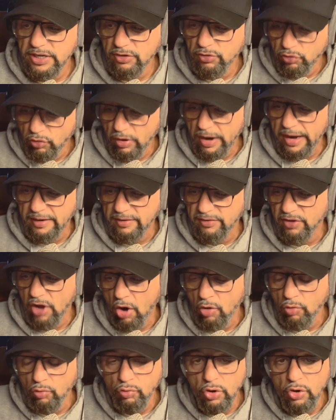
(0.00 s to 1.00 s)
traits
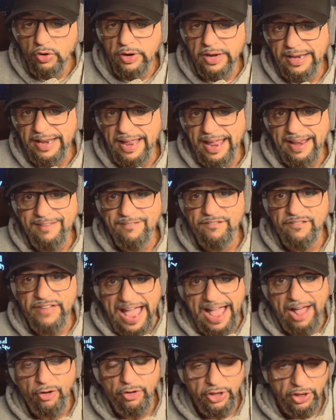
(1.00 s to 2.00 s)
are rooted in
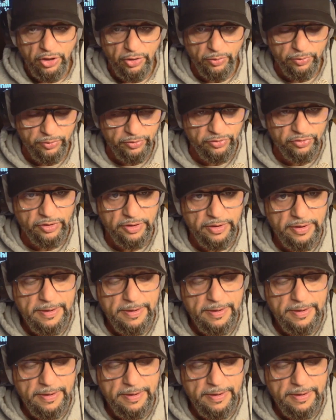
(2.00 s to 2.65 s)
values.